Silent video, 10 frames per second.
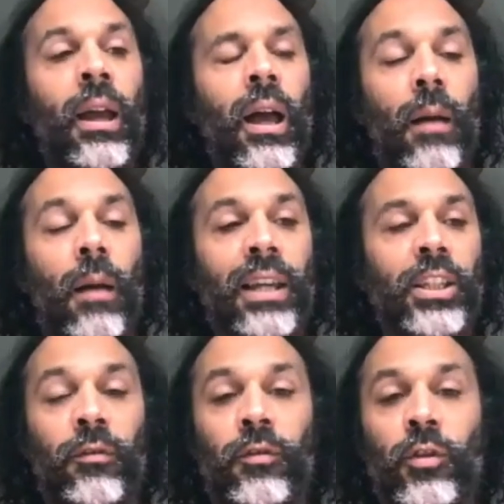massive
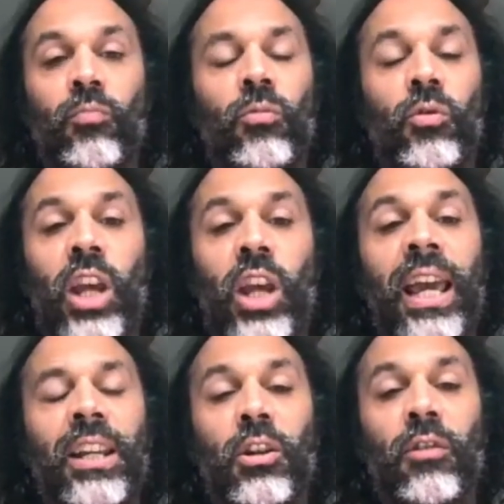
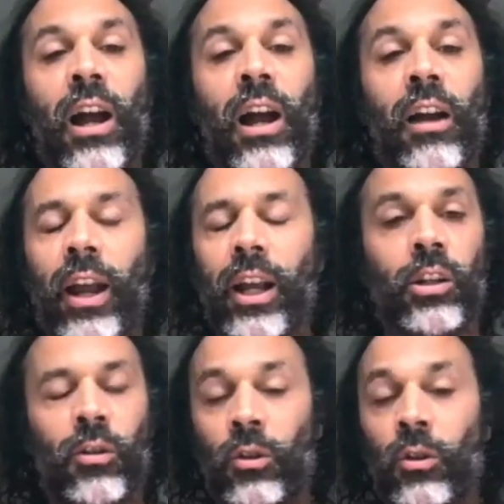change of direction.
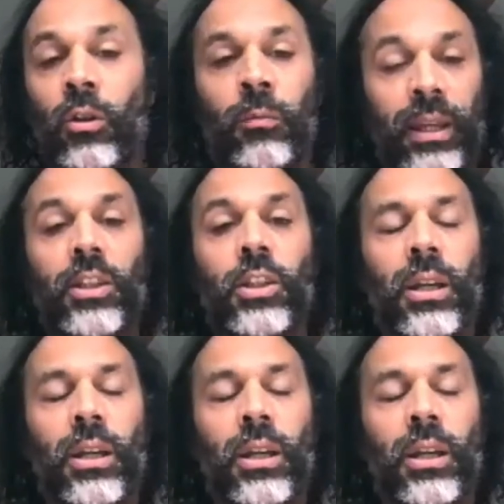Or it's